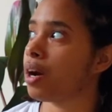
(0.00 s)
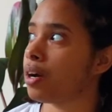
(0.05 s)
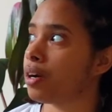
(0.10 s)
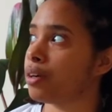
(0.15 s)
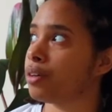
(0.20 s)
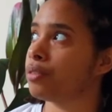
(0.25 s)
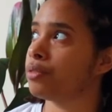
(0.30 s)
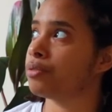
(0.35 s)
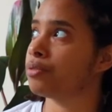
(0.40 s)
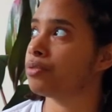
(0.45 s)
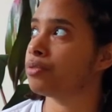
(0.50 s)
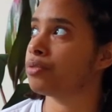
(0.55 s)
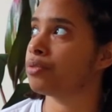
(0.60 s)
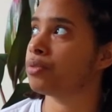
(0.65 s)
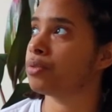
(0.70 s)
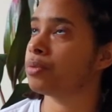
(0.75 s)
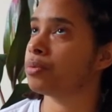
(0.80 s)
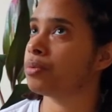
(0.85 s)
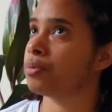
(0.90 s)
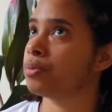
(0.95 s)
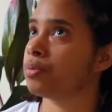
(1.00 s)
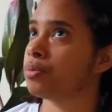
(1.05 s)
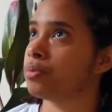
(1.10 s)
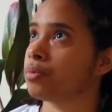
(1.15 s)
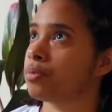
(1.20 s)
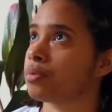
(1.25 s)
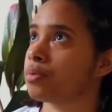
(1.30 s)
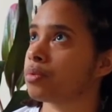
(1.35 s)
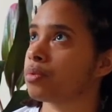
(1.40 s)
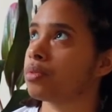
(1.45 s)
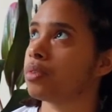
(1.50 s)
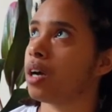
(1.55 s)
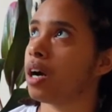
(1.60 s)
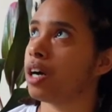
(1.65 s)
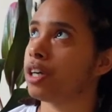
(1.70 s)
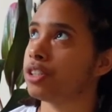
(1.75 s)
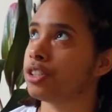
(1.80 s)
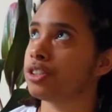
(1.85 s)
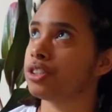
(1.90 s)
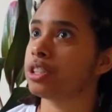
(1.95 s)
of
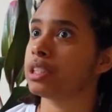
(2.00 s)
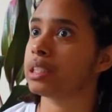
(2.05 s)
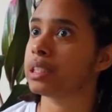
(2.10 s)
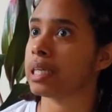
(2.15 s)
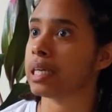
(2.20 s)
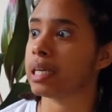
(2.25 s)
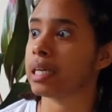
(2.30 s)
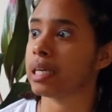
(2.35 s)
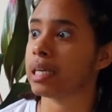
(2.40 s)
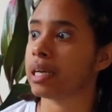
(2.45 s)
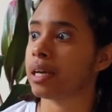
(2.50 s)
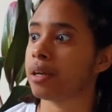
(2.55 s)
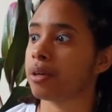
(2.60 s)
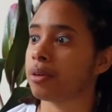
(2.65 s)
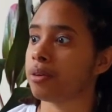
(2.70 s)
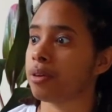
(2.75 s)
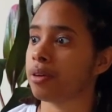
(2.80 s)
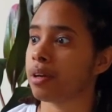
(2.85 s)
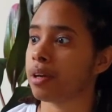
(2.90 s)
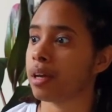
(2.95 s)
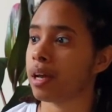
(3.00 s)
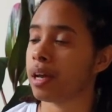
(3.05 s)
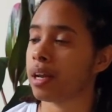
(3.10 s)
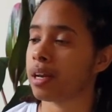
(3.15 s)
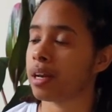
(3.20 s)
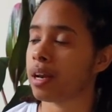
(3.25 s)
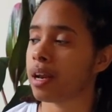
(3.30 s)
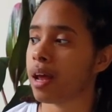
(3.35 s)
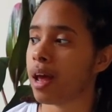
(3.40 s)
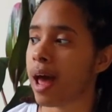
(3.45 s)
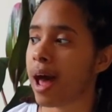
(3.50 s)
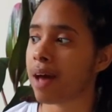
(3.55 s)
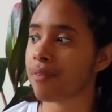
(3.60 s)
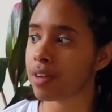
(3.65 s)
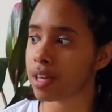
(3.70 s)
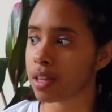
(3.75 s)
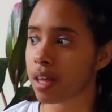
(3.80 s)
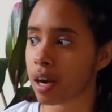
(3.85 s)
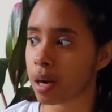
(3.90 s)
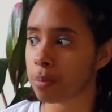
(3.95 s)
understanding and
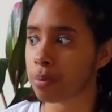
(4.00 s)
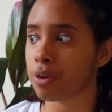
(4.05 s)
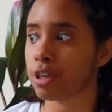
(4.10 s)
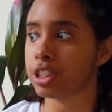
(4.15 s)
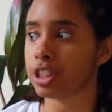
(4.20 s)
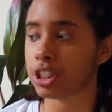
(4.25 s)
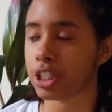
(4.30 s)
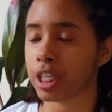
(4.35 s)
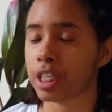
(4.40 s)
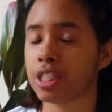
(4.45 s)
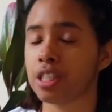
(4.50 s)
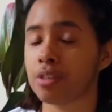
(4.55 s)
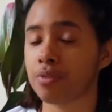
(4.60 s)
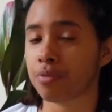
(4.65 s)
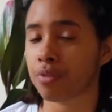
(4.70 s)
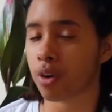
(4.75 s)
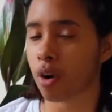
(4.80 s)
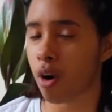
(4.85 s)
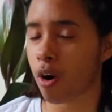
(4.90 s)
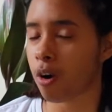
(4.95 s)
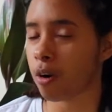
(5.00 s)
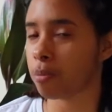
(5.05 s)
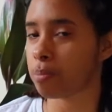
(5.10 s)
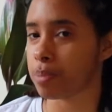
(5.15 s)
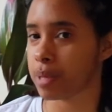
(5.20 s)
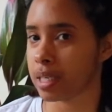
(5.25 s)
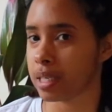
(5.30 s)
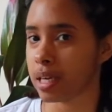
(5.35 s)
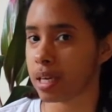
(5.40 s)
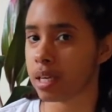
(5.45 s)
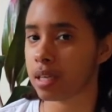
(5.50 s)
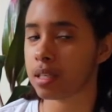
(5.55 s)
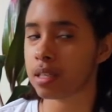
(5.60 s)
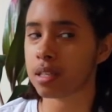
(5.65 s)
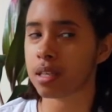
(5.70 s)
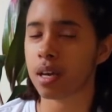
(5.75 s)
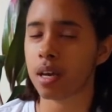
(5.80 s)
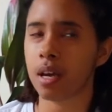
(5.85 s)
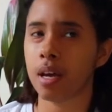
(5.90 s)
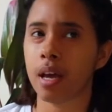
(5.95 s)
having that appreciation for all
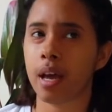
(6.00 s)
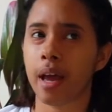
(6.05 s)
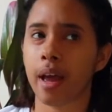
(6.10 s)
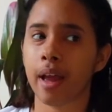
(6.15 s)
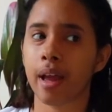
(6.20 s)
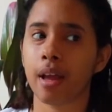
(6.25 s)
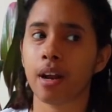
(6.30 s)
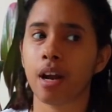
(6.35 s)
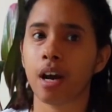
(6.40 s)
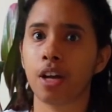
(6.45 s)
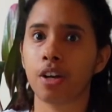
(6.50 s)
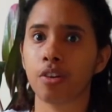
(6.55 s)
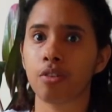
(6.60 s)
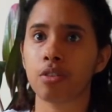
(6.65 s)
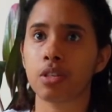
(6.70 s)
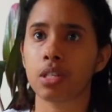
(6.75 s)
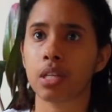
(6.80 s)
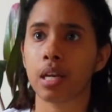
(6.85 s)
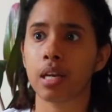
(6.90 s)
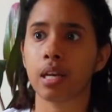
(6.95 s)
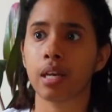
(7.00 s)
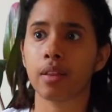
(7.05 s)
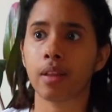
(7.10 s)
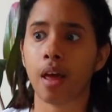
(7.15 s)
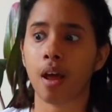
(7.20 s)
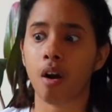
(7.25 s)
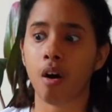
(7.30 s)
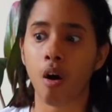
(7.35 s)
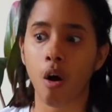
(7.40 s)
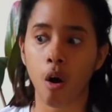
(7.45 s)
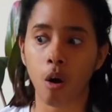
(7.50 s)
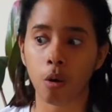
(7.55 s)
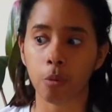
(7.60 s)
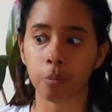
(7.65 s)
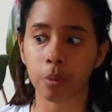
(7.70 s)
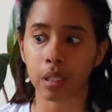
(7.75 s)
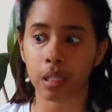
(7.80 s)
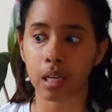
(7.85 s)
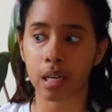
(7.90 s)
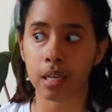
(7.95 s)
beings and understanding that
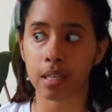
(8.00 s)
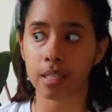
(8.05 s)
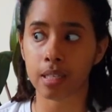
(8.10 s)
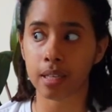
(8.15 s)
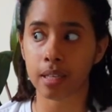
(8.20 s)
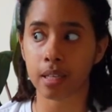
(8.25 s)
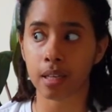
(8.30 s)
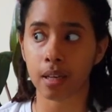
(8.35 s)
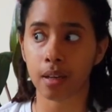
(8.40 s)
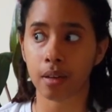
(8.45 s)
all beings